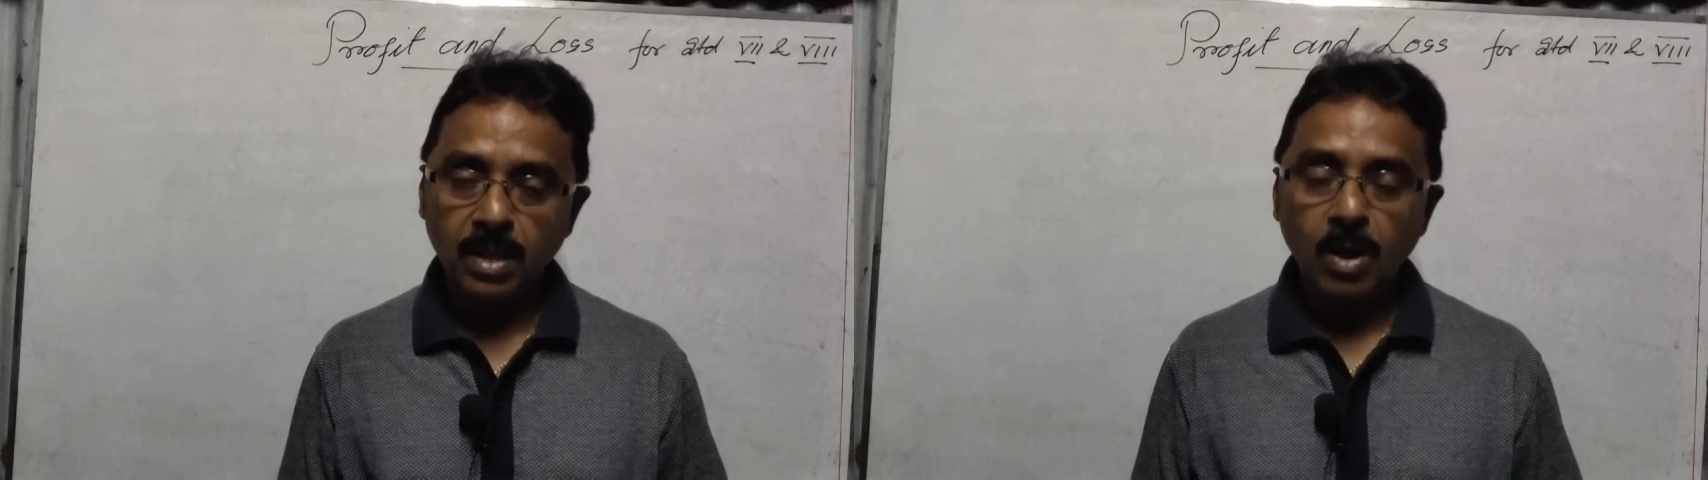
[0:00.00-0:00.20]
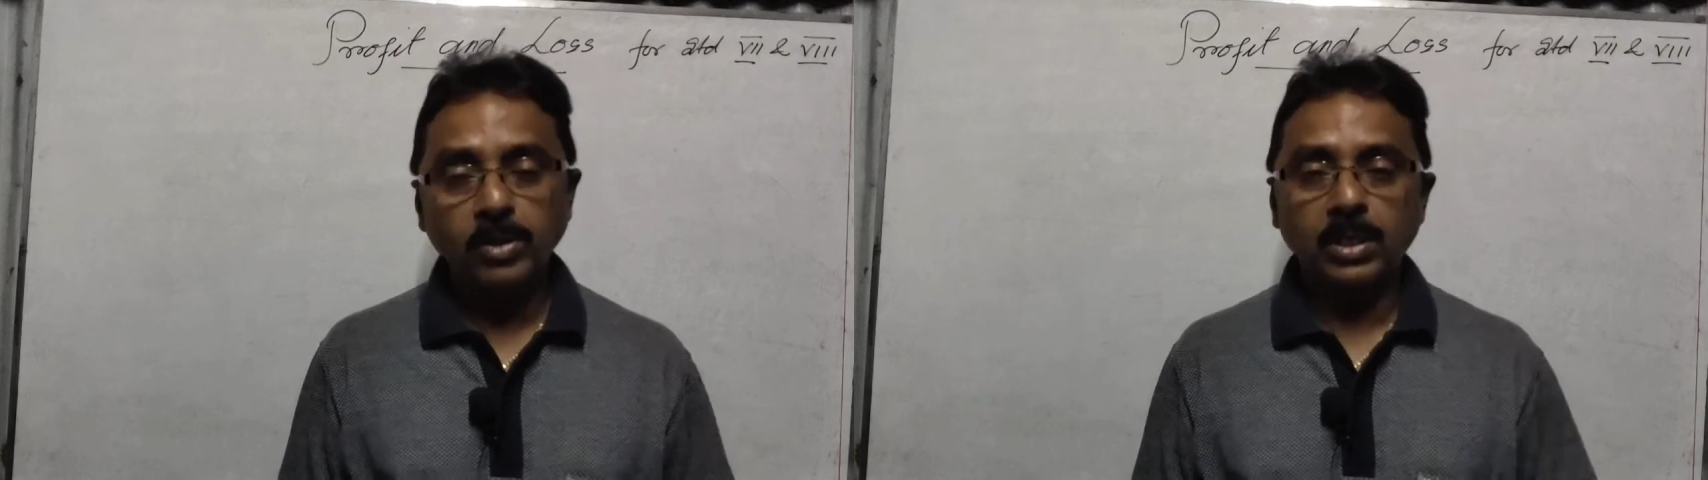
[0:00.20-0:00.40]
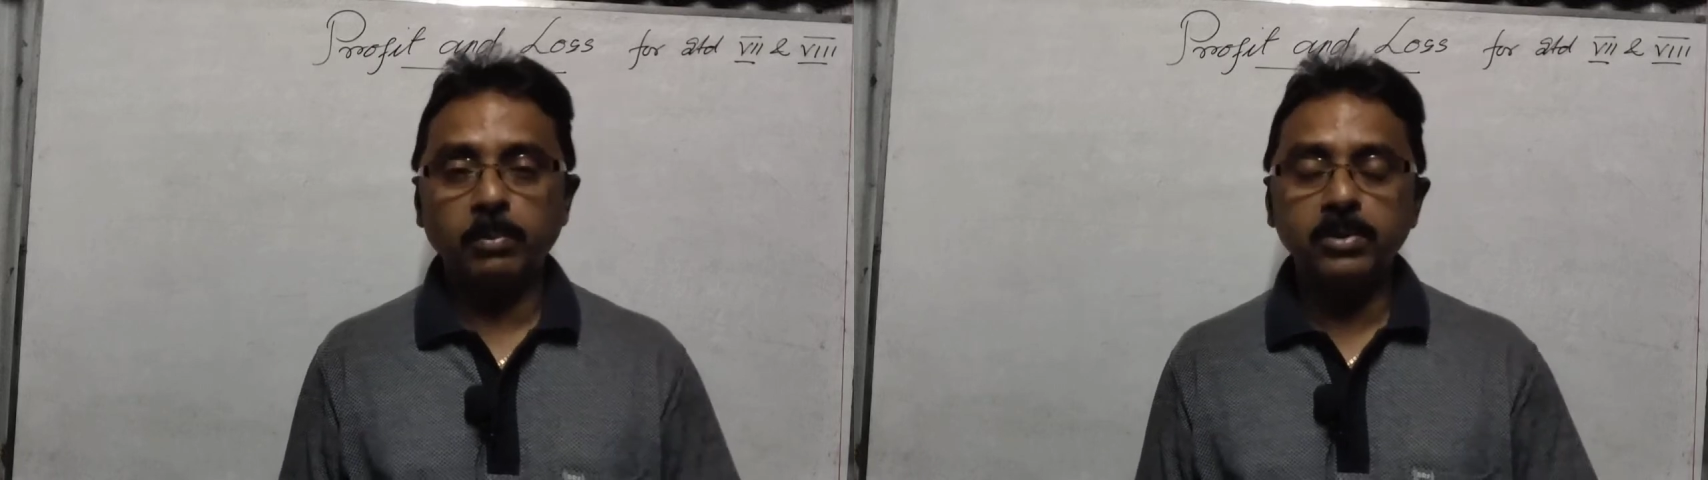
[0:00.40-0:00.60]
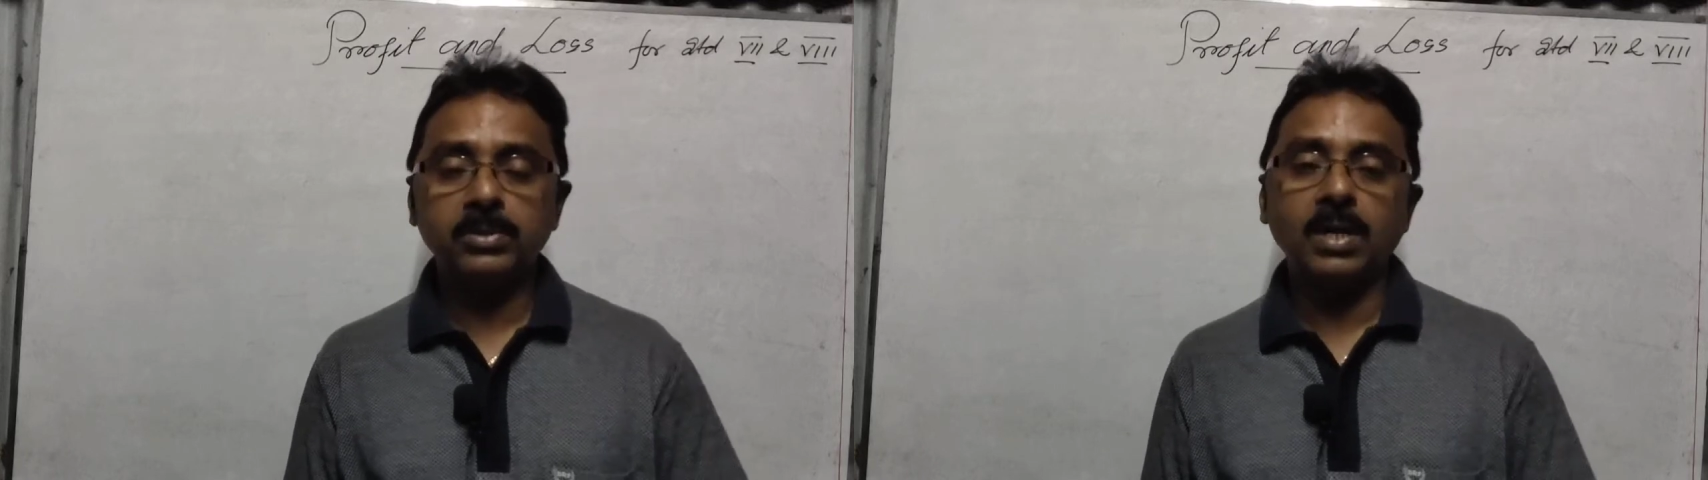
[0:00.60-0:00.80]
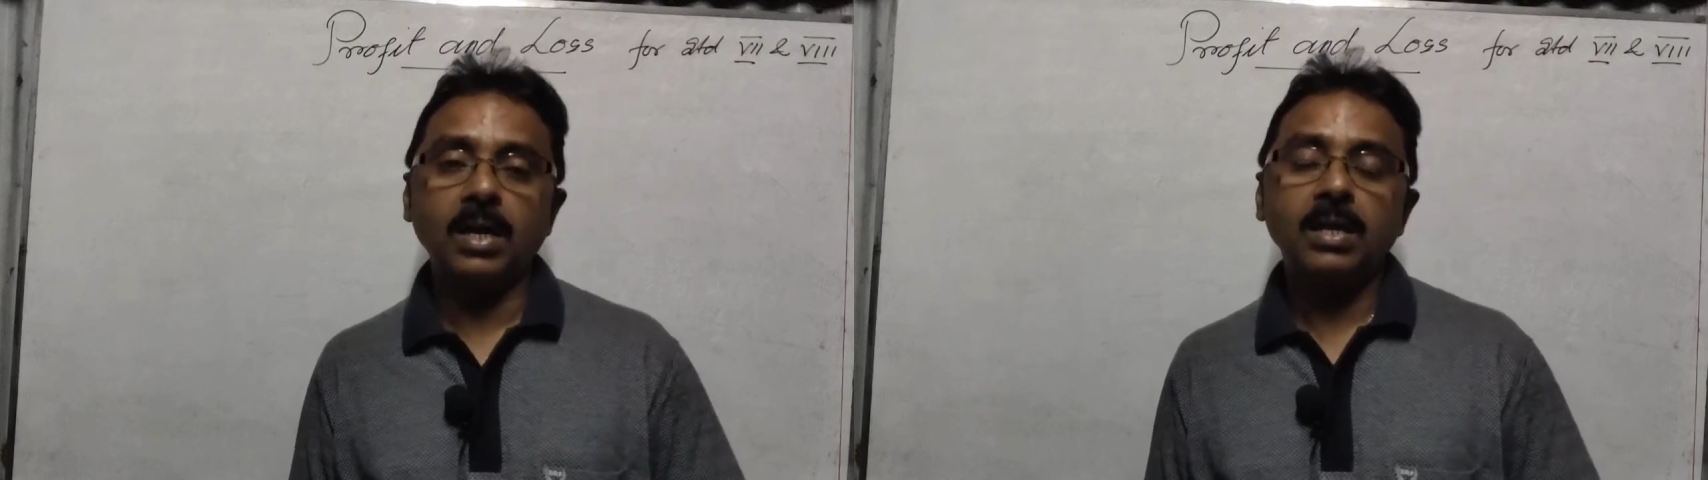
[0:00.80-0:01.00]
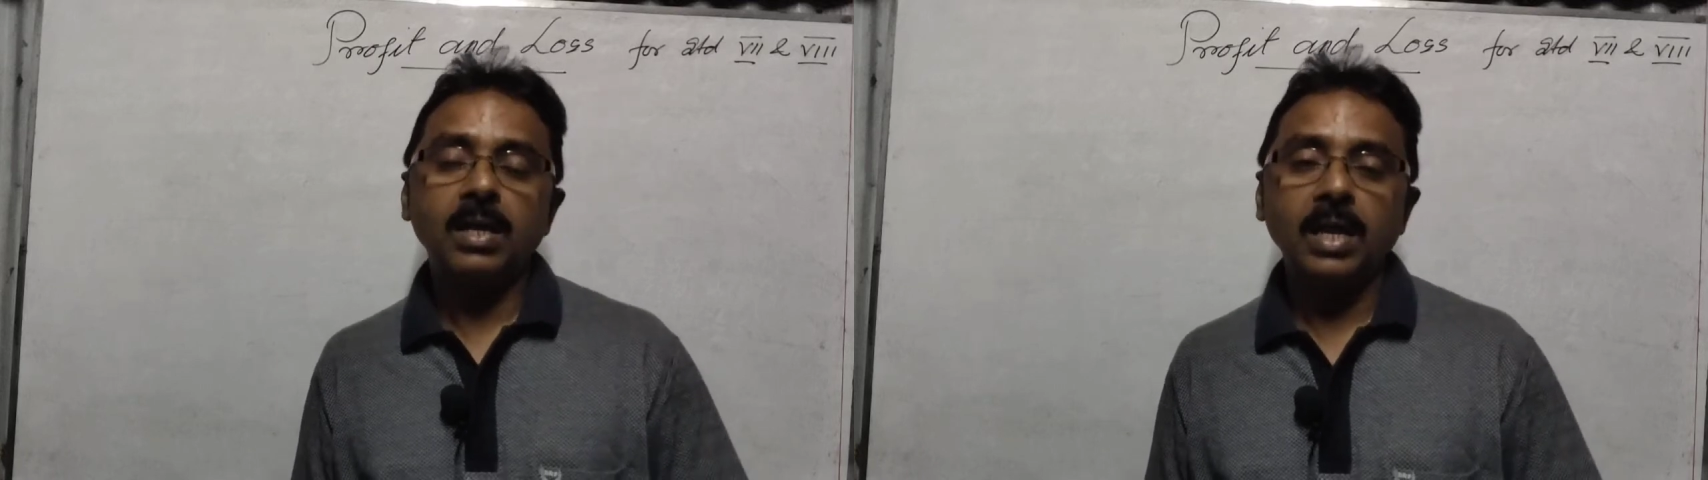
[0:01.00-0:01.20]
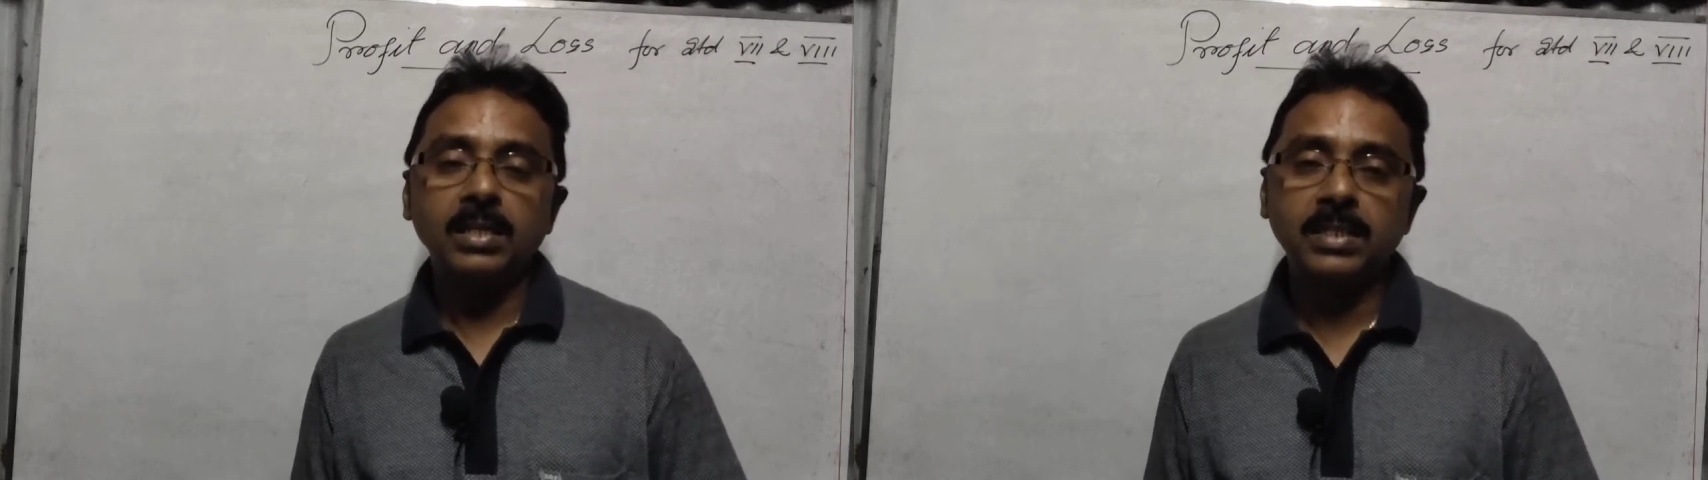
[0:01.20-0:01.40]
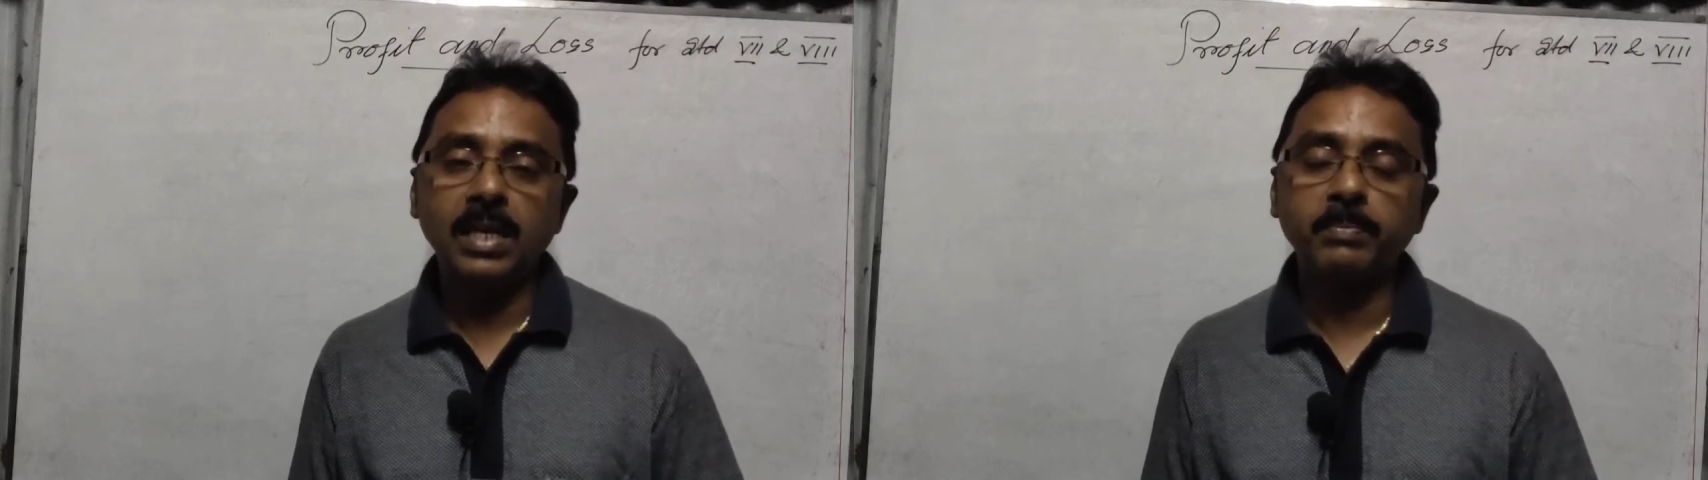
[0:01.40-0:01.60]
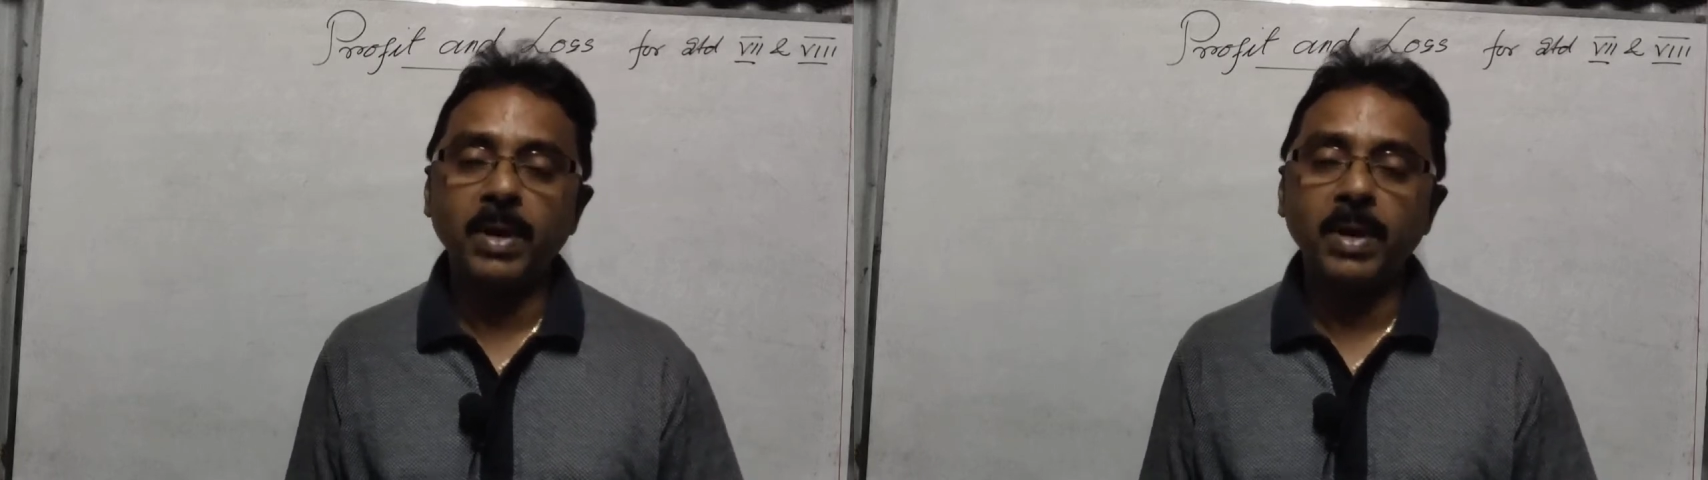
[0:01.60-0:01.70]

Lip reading: Or suppose the selling